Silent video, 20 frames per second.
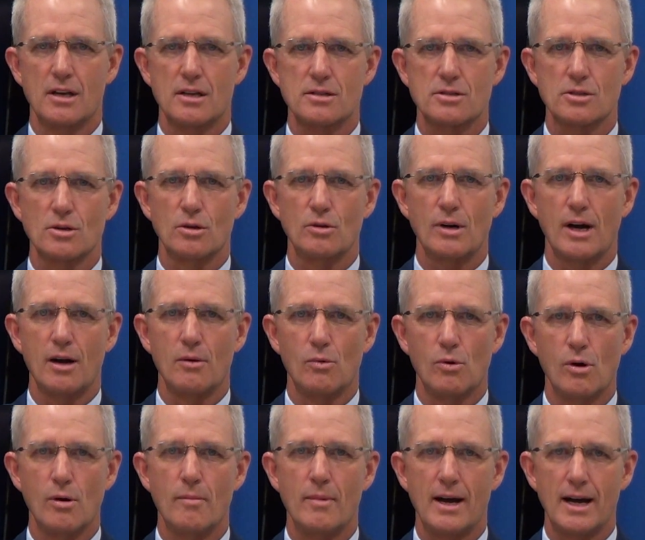So I
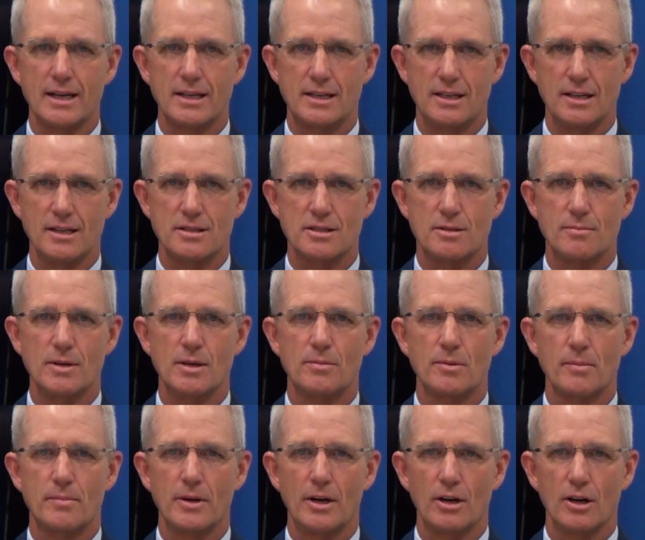want my kids to be
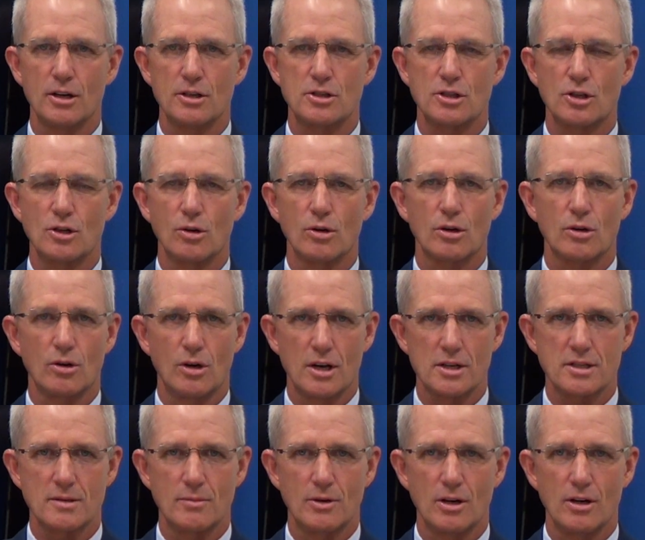prepared to go
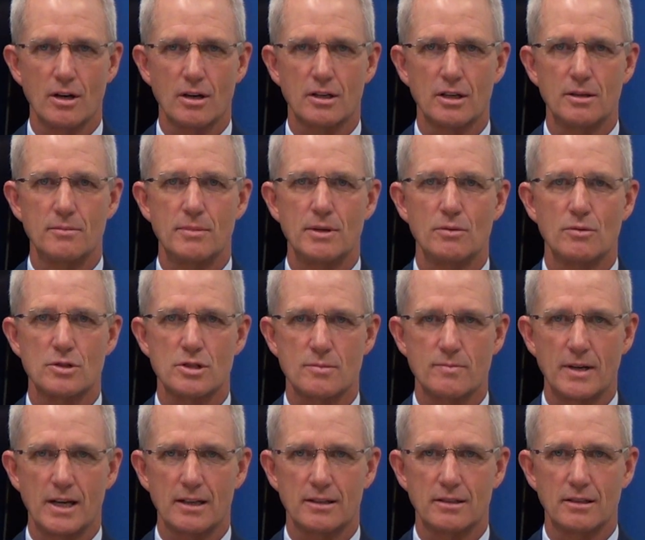across America and be
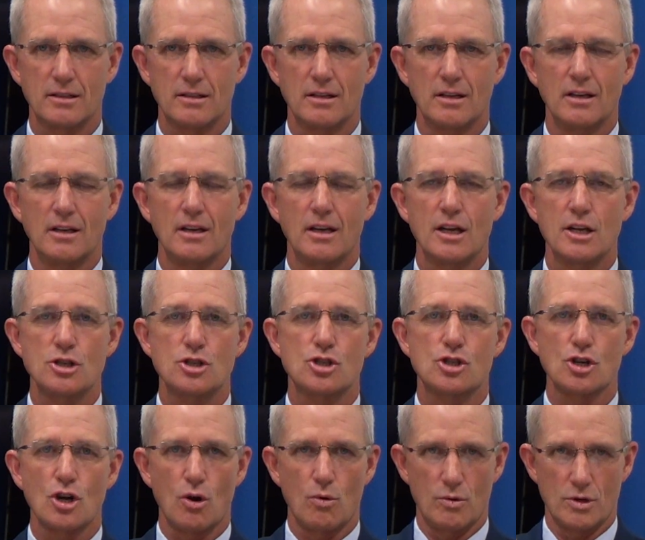respected and
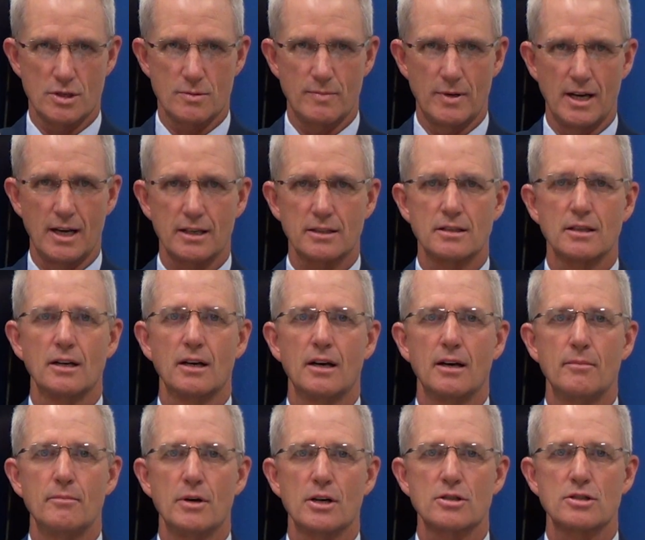show respect
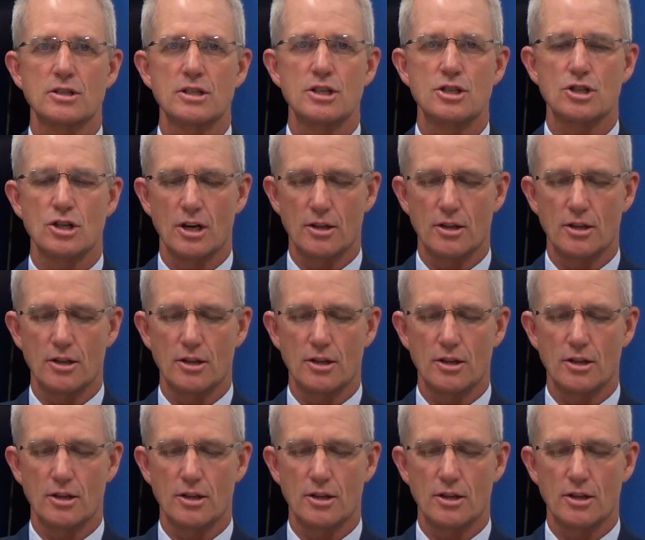amongst each